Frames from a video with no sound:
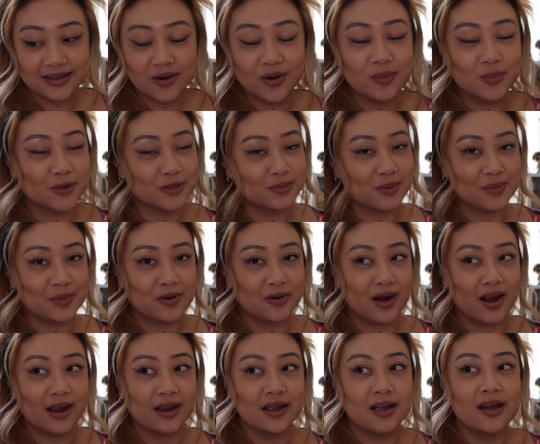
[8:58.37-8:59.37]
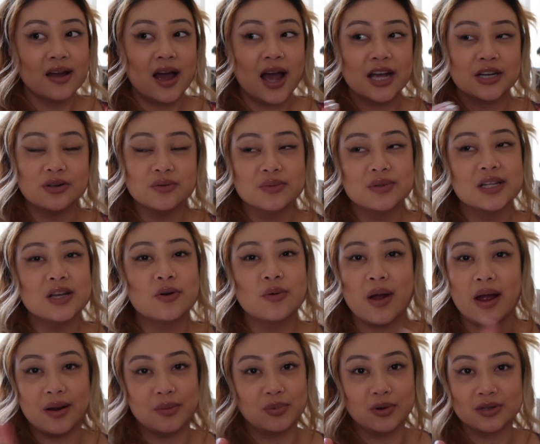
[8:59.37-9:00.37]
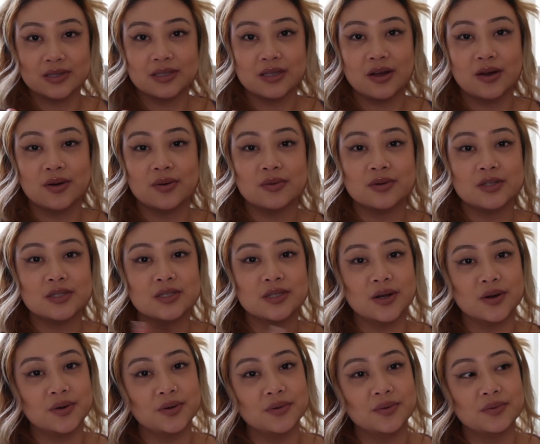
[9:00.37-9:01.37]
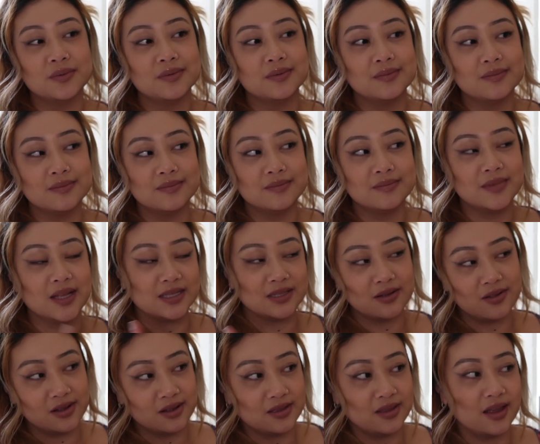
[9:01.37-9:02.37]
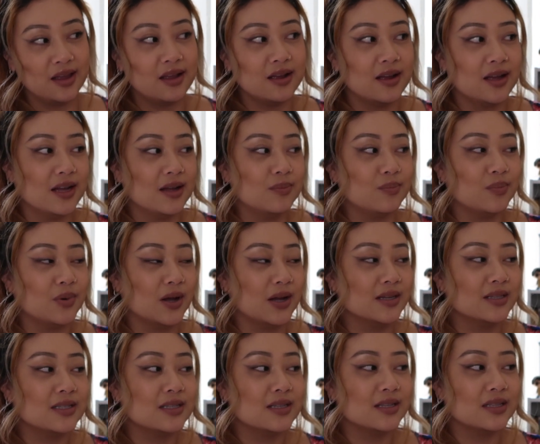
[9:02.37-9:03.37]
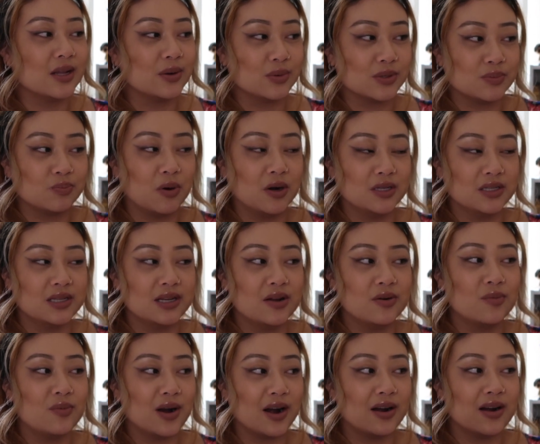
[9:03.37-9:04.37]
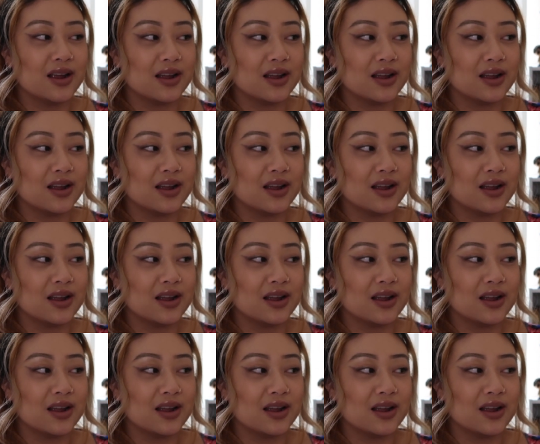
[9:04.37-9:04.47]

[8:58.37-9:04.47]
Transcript: almost made me cry. I don't really cry in books though, so that's the only thing. But there was parts in it where